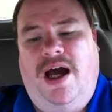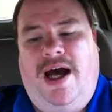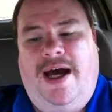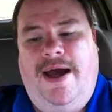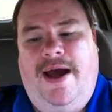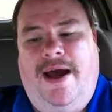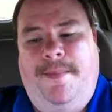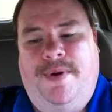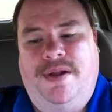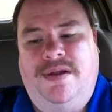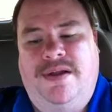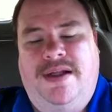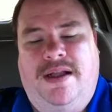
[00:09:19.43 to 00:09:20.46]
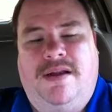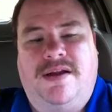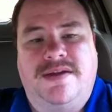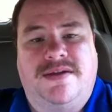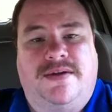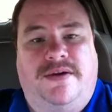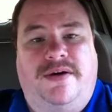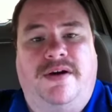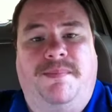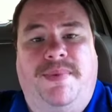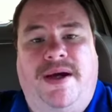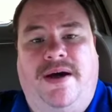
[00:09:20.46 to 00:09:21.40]
I'm a little concerned
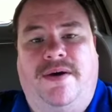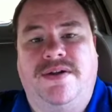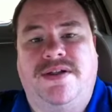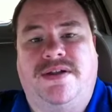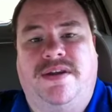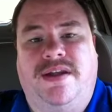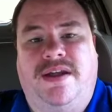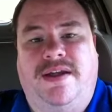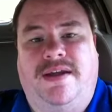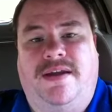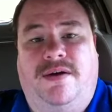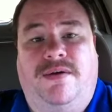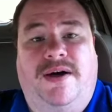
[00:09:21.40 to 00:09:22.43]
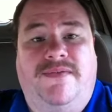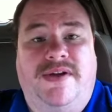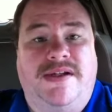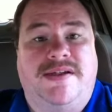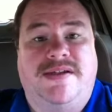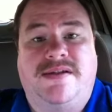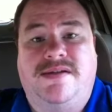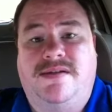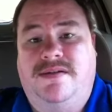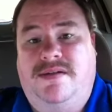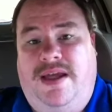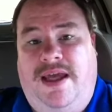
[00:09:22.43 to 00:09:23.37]
about the
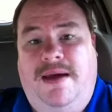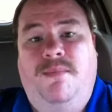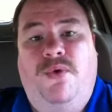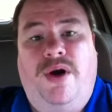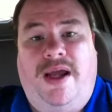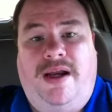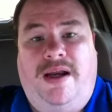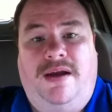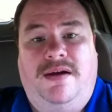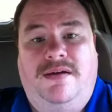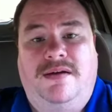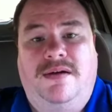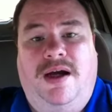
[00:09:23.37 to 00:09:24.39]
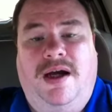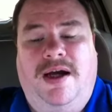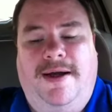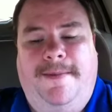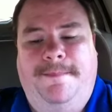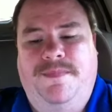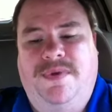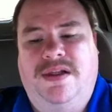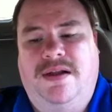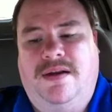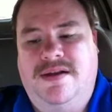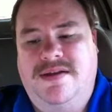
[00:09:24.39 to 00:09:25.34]
obvious M rating.
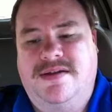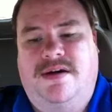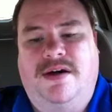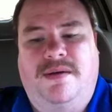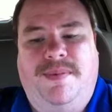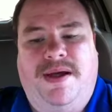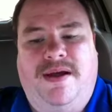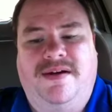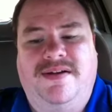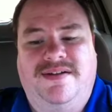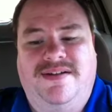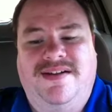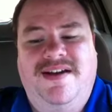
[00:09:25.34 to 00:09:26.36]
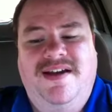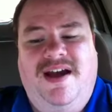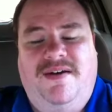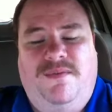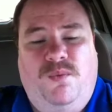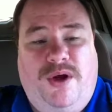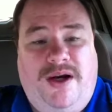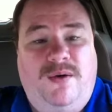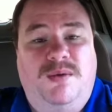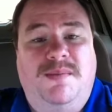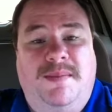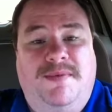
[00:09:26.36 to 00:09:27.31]
Little concerned about what I
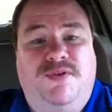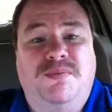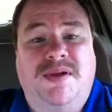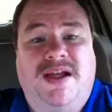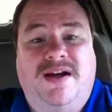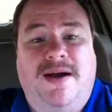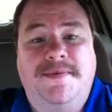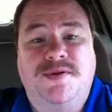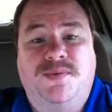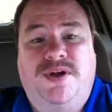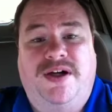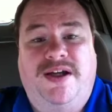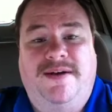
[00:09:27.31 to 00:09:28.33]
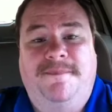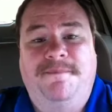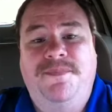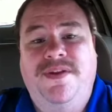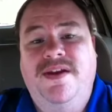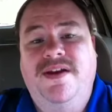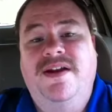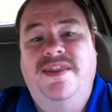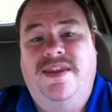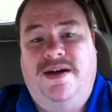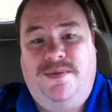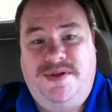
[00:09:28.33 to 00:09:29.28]
remember from Black Ops 1.
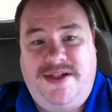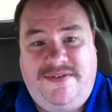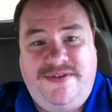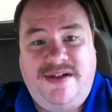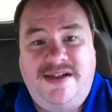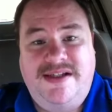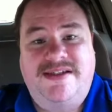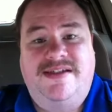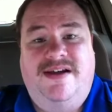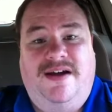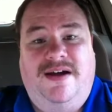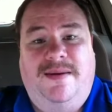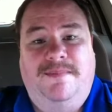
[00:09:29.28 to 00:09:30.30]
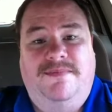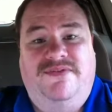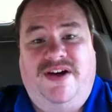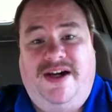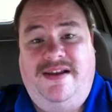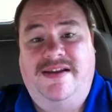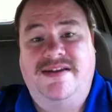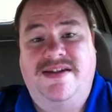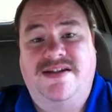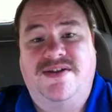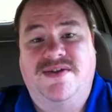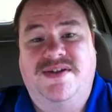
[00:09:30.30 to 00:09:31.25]
There were definitely some violence
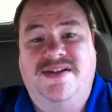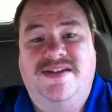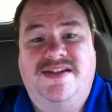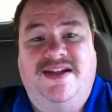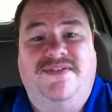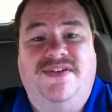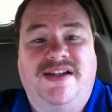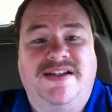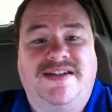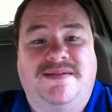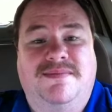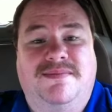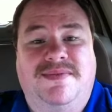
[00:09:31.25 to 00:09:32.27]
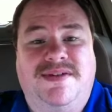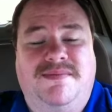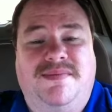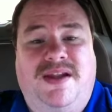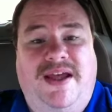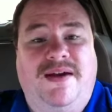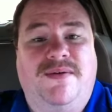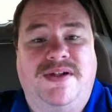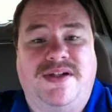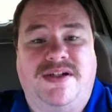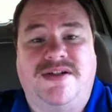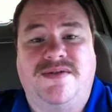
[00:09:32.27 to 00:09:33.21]
issues and definitely some
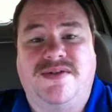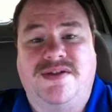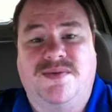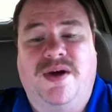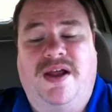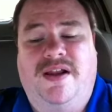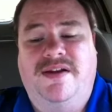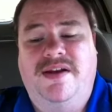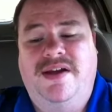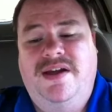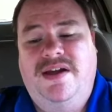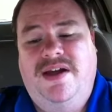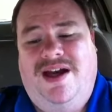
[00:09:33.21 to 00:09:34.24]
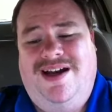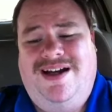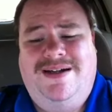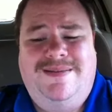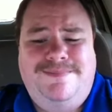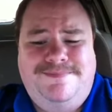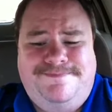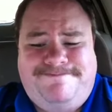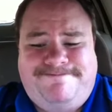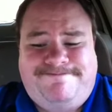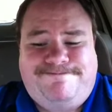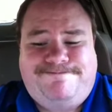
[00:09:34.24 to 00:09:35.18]
language issues as well.
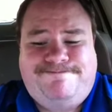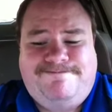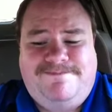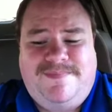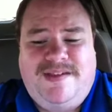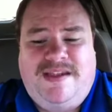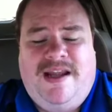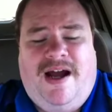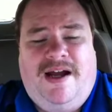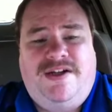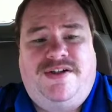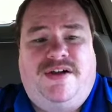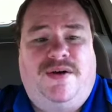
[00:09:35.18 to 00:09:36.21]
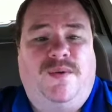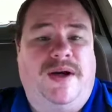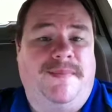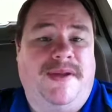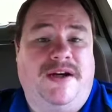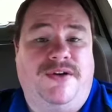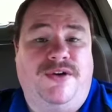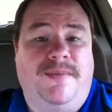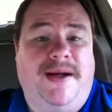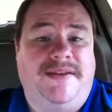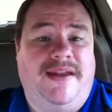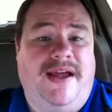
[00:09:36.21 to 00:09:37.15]
Not sure what I'm going to do
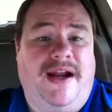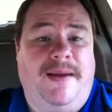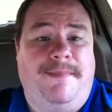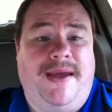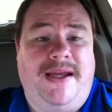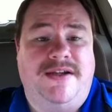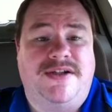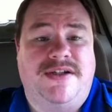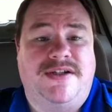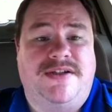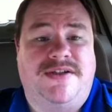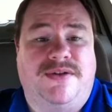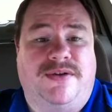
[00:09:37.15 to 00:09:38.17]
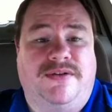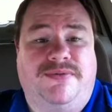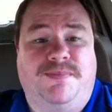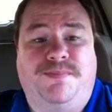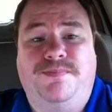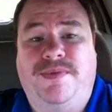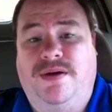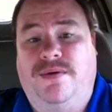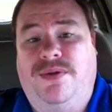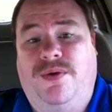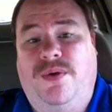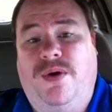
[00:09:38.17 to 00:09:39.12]
about that. I may just sort of
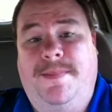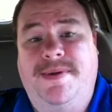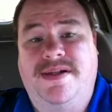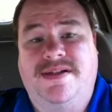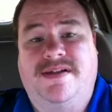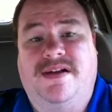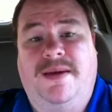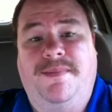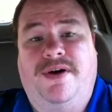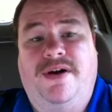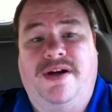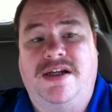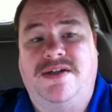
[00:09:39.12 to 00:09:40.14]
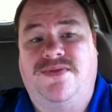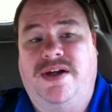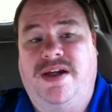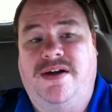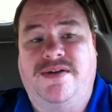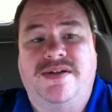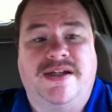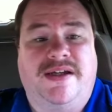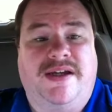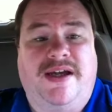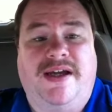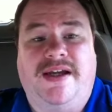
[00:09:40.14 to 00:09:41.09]
throw up a disclaimer on each video and
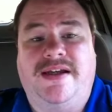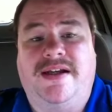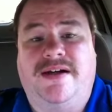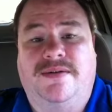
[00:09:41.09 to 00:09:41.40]
say, hey,